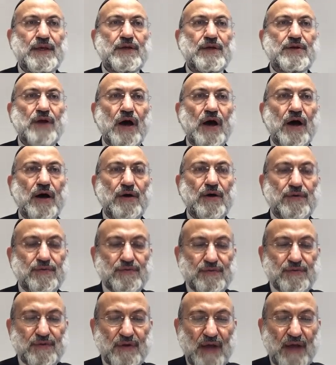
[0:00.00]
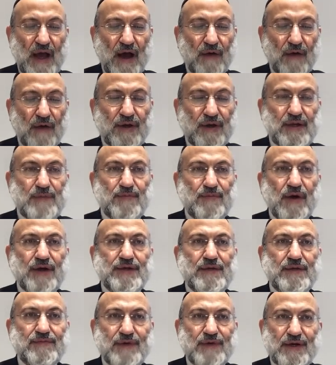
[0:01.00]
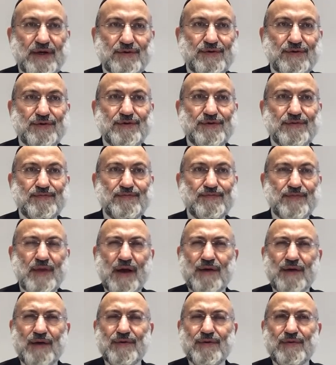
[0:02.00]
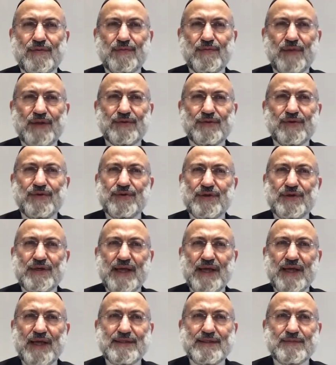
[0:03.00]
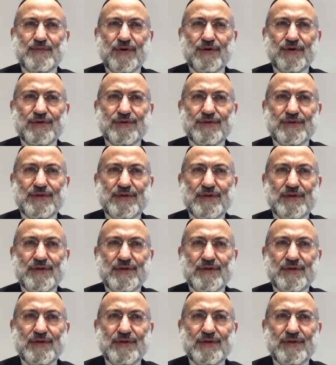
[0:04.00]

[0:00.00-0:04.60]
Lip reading: Now, Havali Bani, very good. Now, what do you think at this point?